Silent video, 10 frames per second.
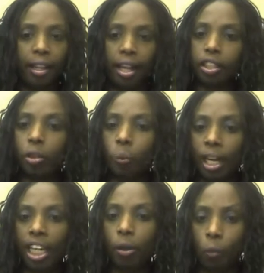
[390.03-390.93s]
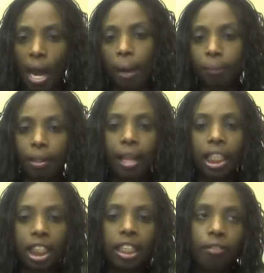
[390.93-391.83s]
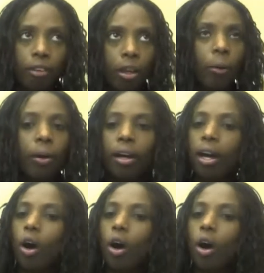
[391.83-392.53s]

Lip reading: I liked the way he rapped. I liked his flow.